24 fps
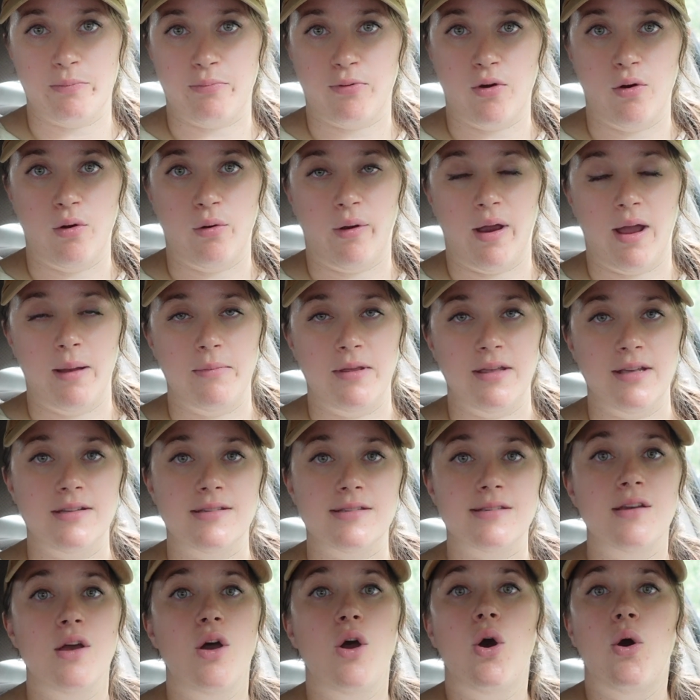program
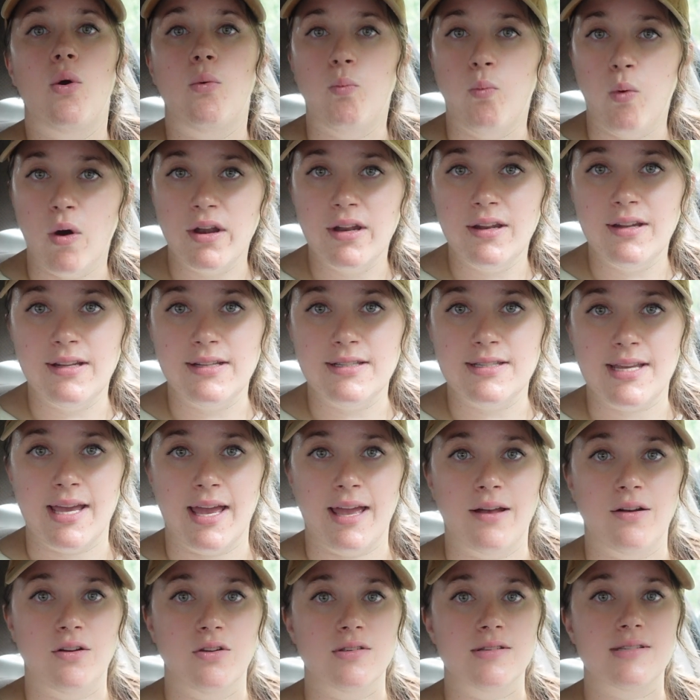is, what it
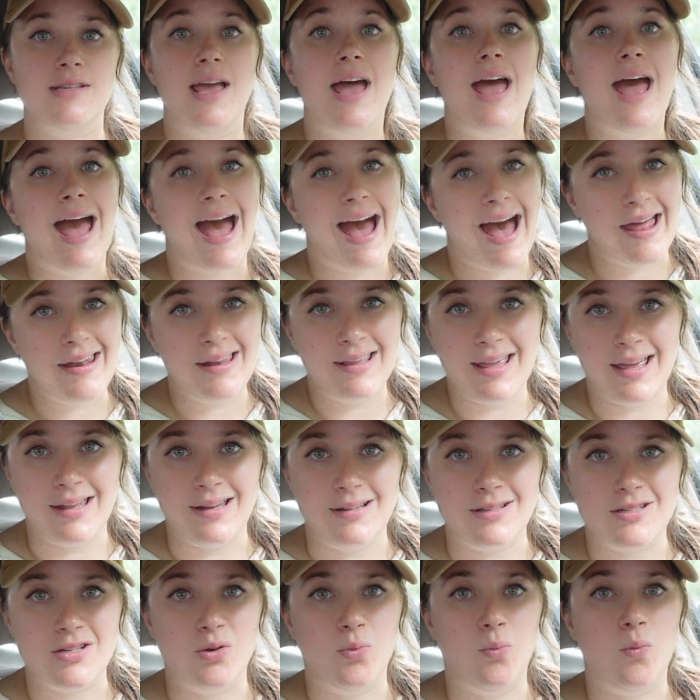entails, how to get
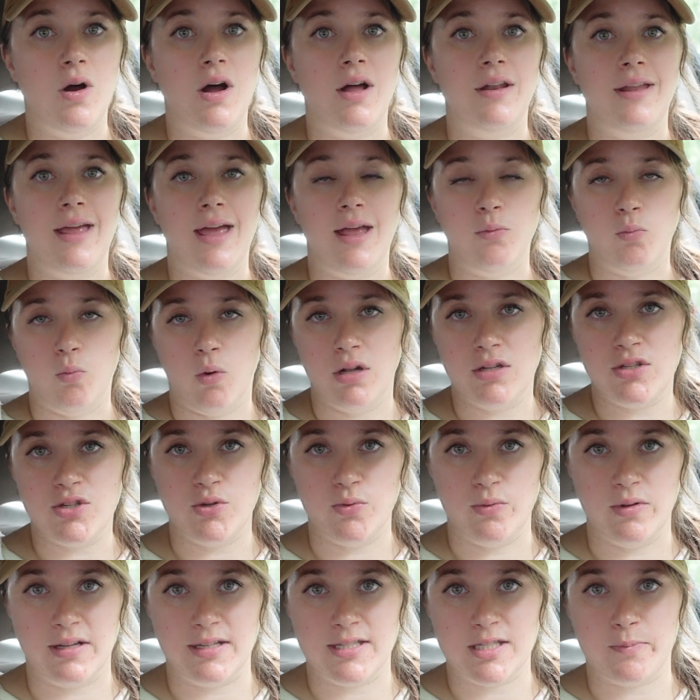into one, and what
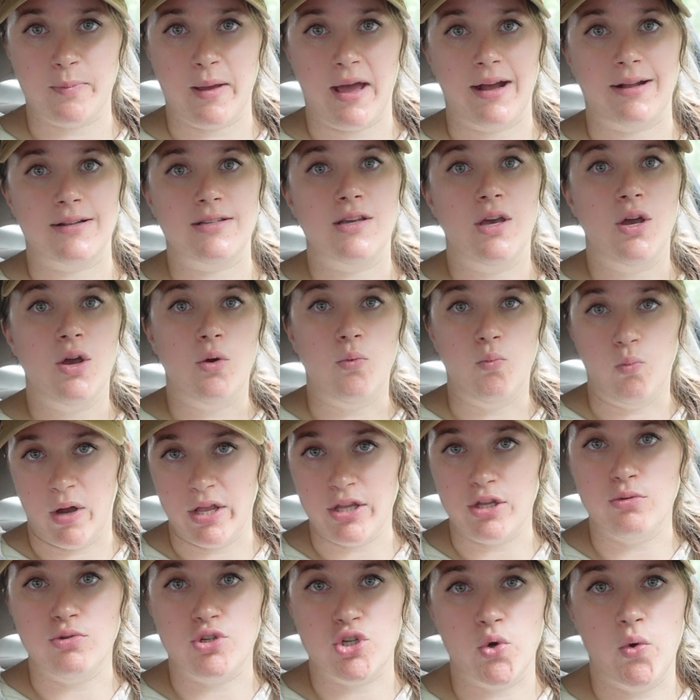to expect when
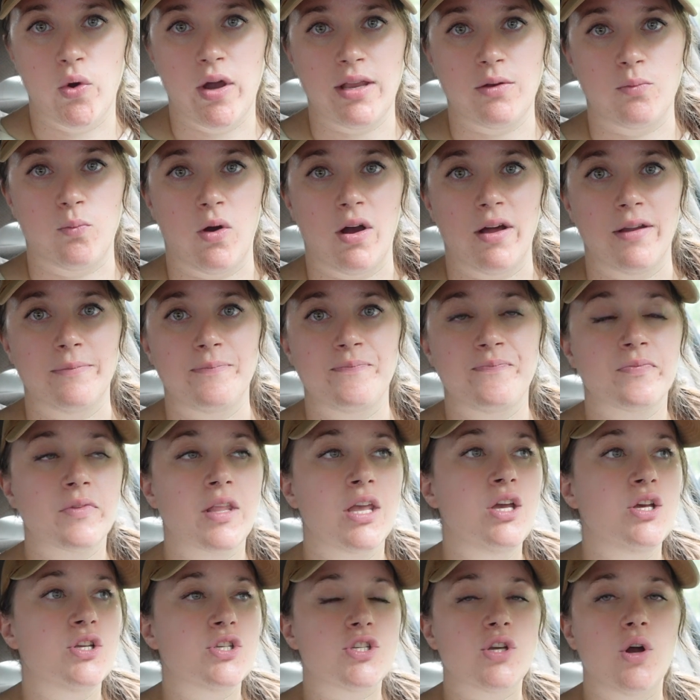you join one.
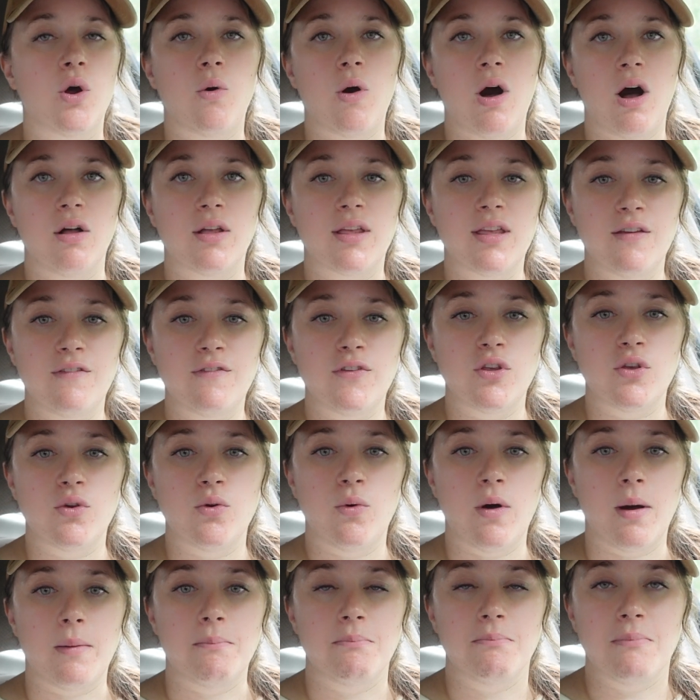So I'll give
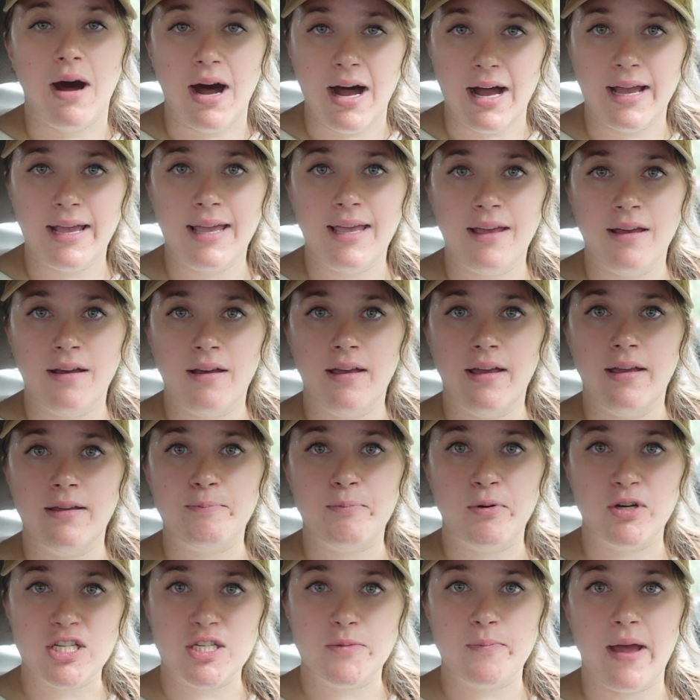you my
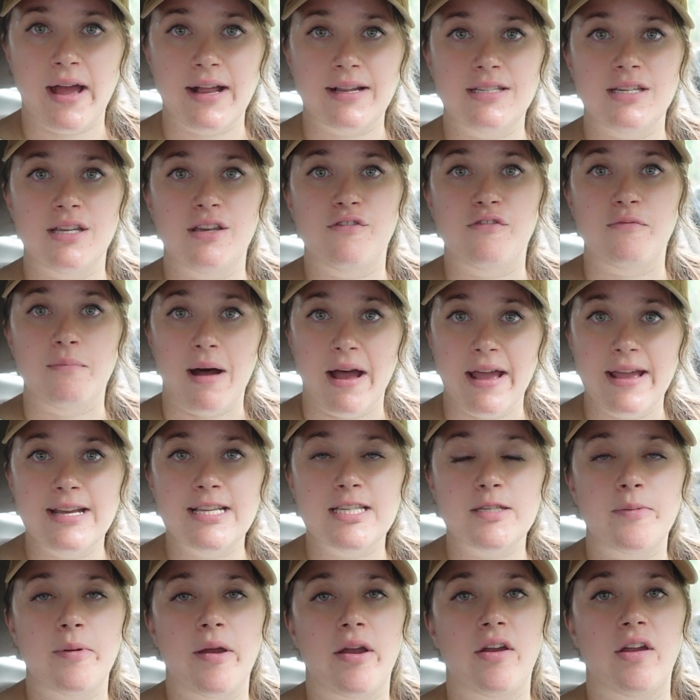perspective, my
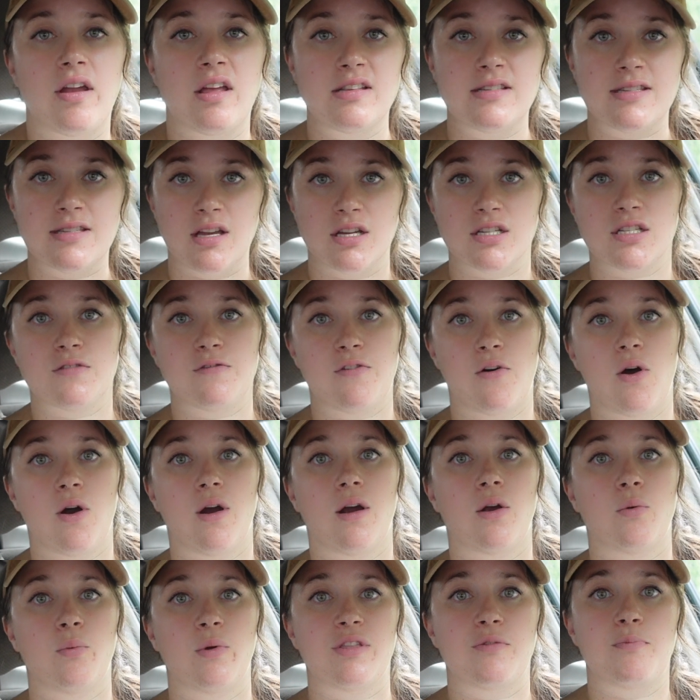experience thus
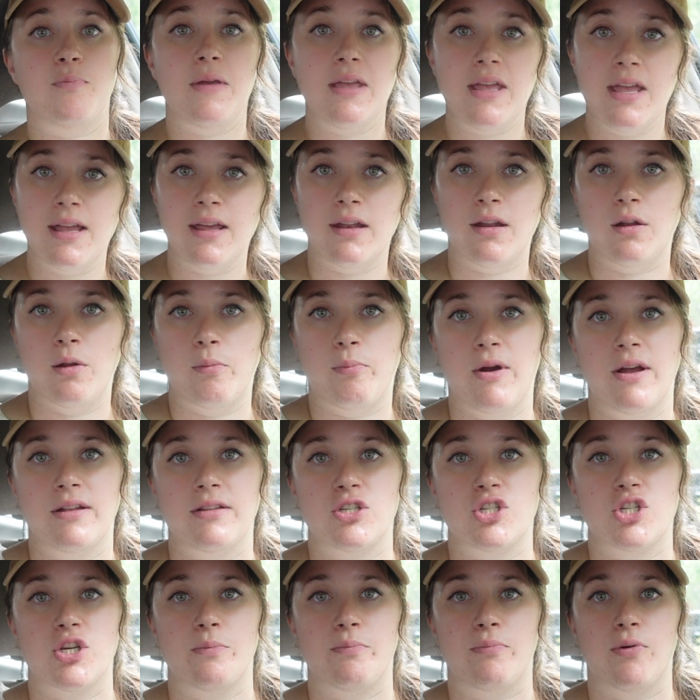far with being in an
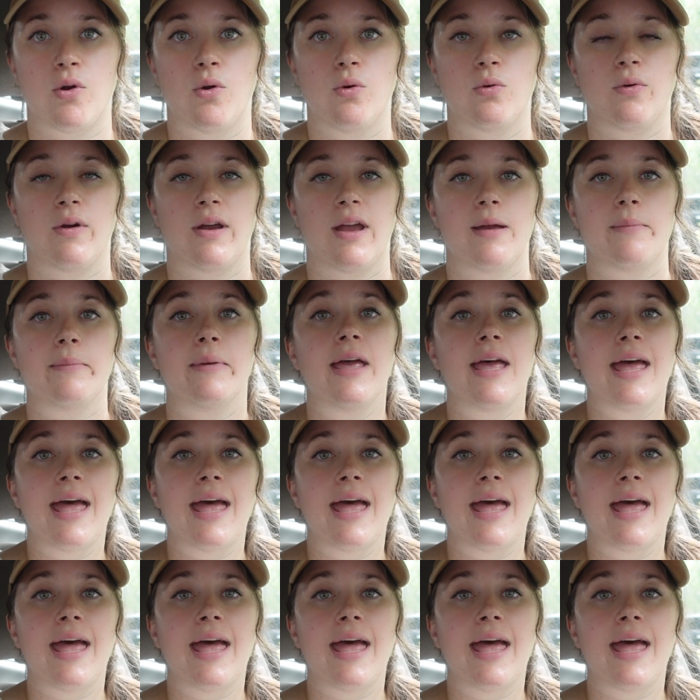apprenticeship program,